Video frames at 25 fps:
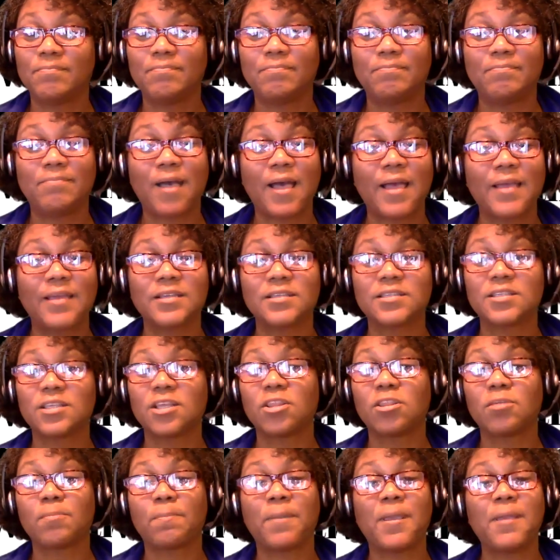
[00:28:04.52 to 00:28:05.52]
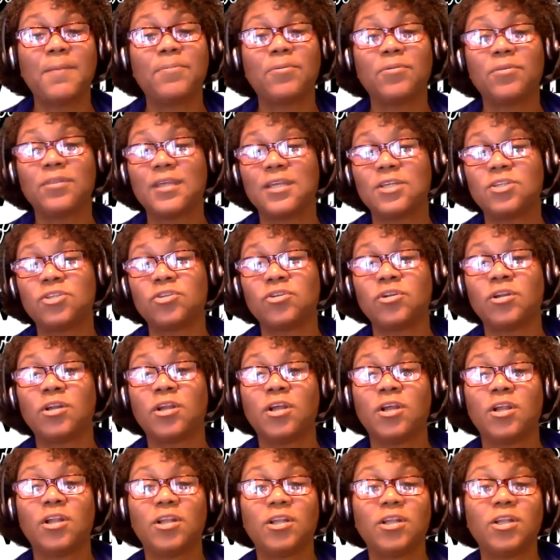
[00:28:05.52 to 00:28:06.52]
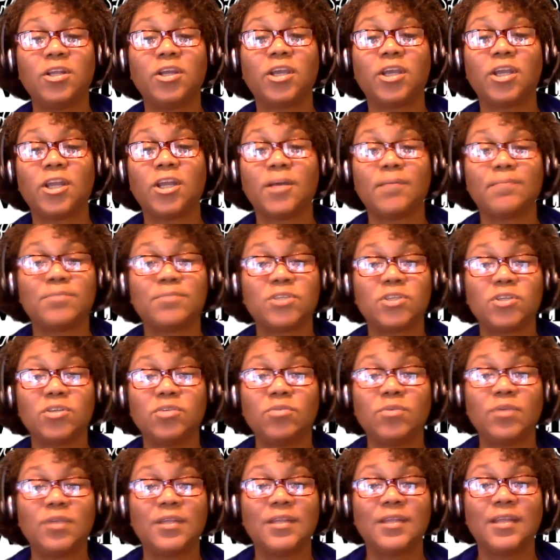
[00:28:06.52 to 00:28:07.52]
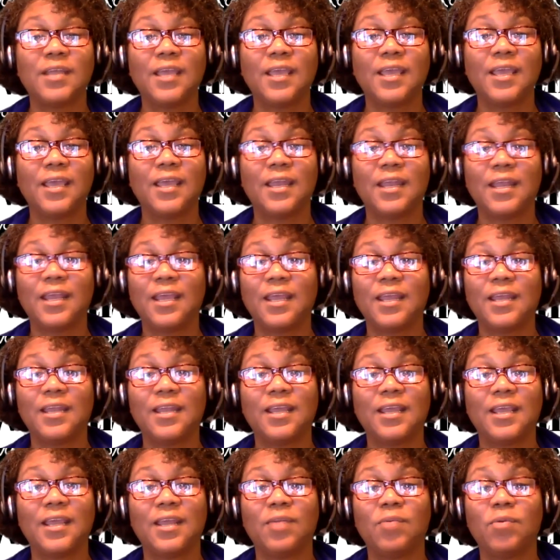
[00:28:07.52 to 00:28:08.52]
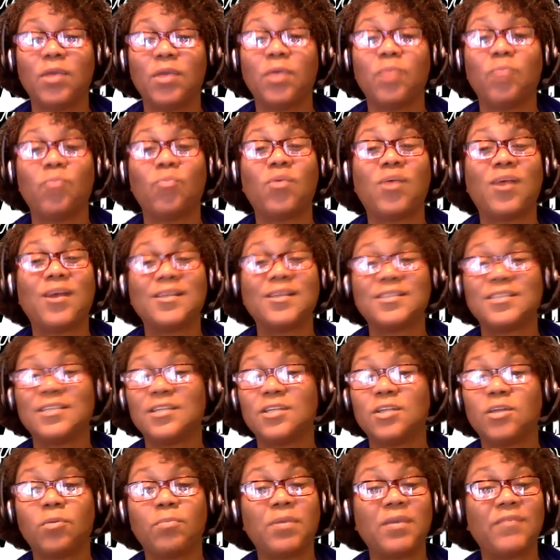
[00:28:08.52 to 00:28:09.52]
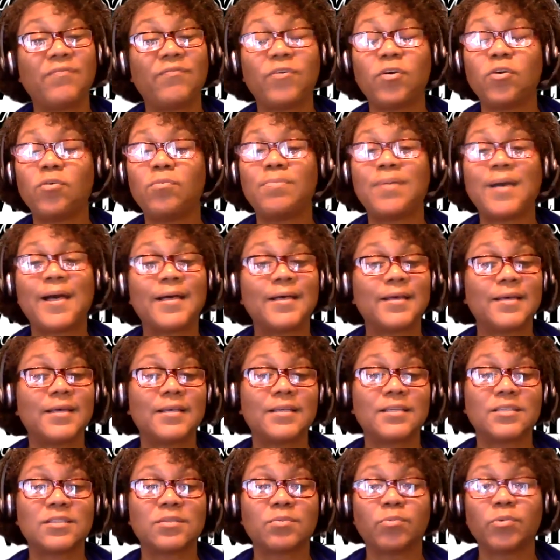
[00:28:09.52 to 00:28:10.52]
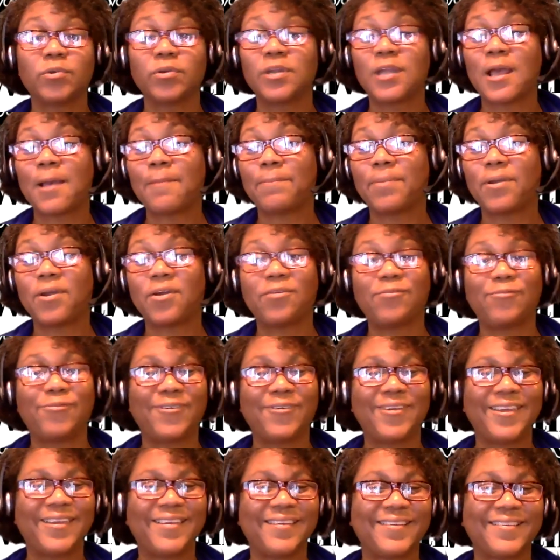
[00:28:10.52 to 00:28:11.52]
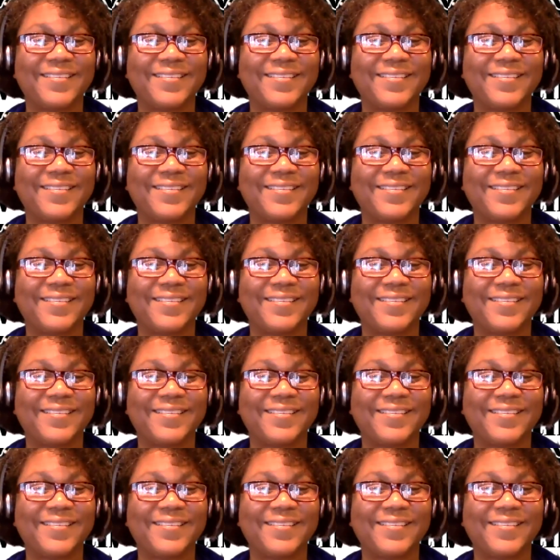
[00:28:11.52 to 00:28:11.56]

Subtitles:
by us other people that you're looking up to and watching. Don't be fooled by us. We're not perfect.